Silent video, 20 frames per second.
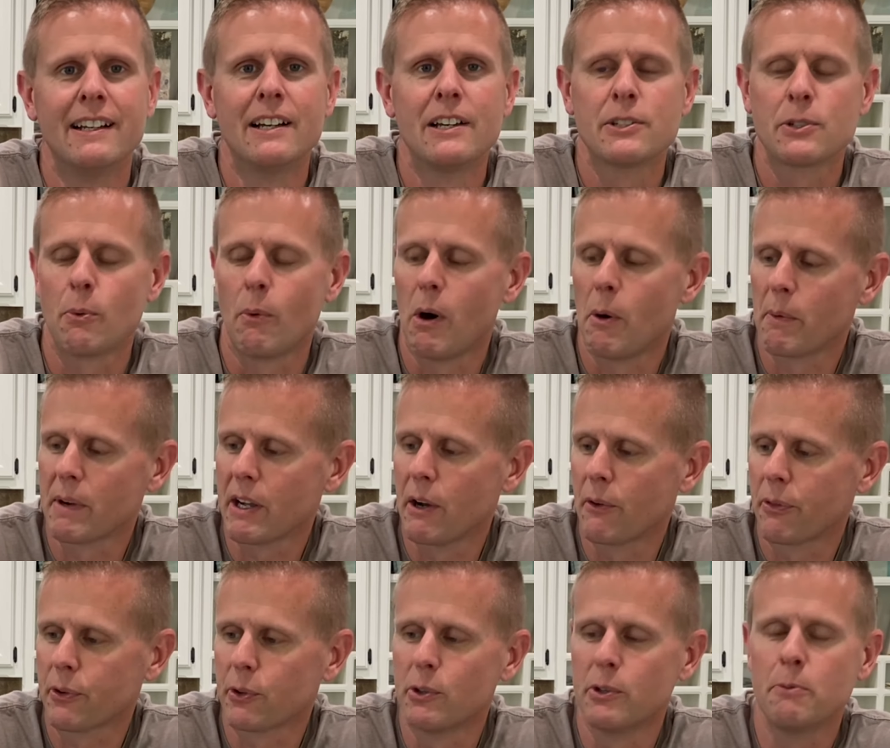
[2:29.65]
So why don't we go
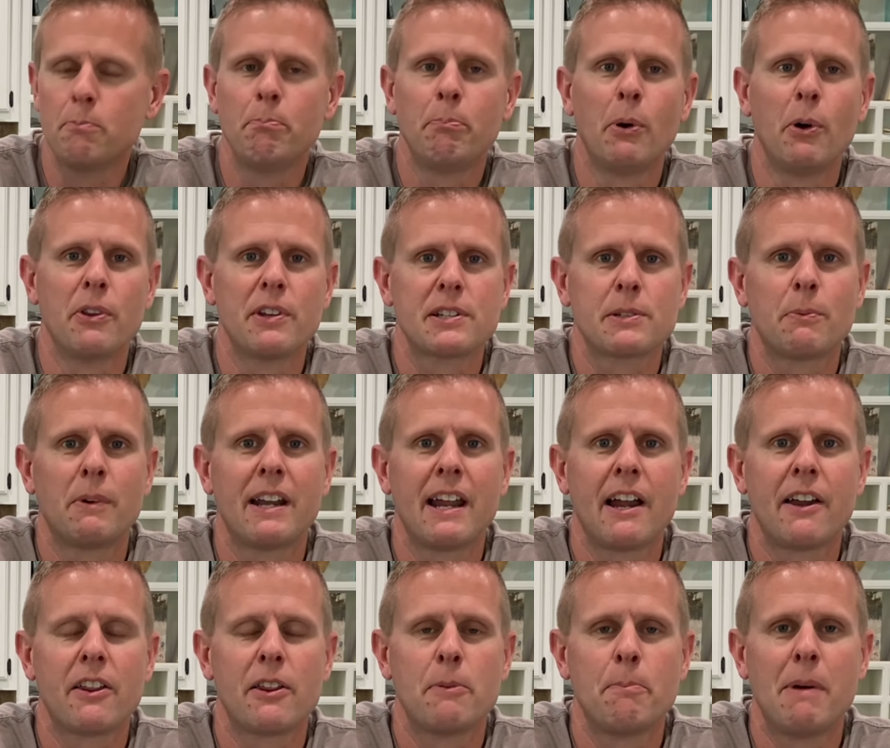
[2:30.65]
through, pull this one
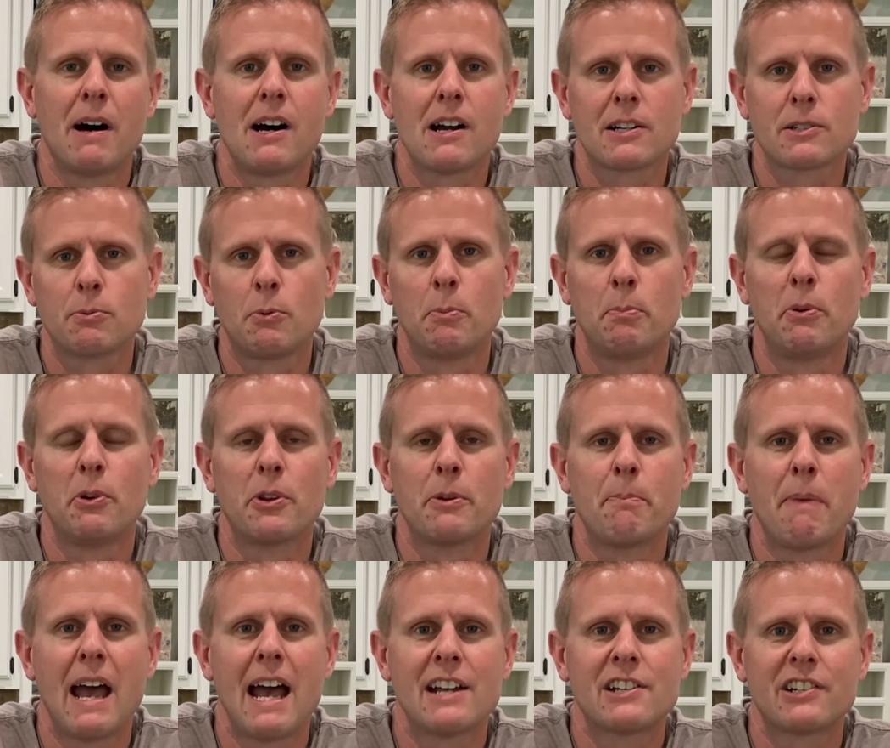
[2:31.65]
out of the box, we'll pull the
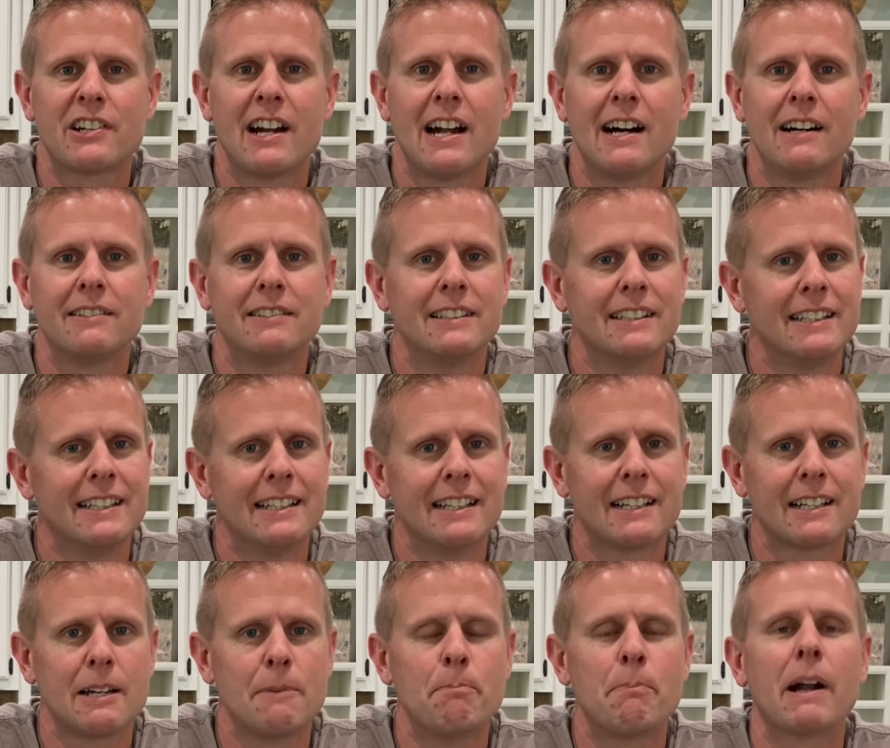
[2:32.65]
Badger out
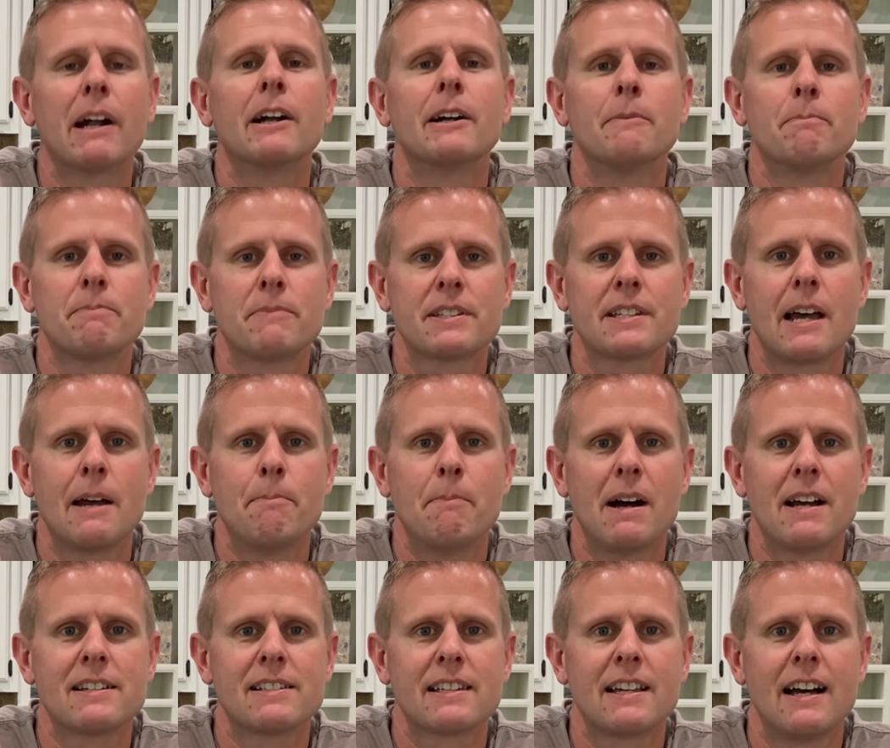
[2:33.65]
and compare them side
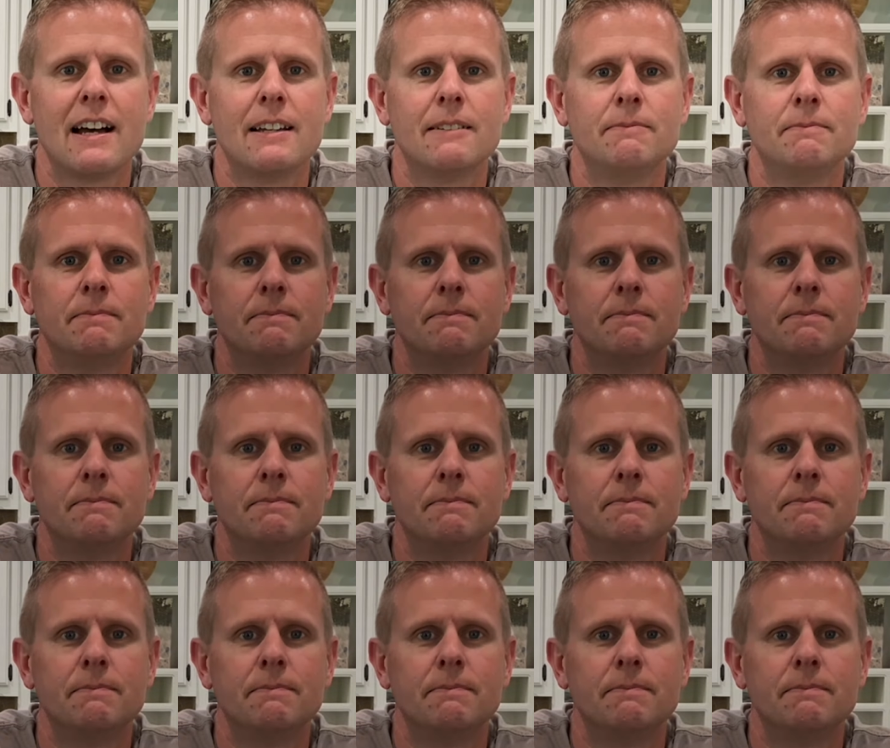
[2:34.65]
by side.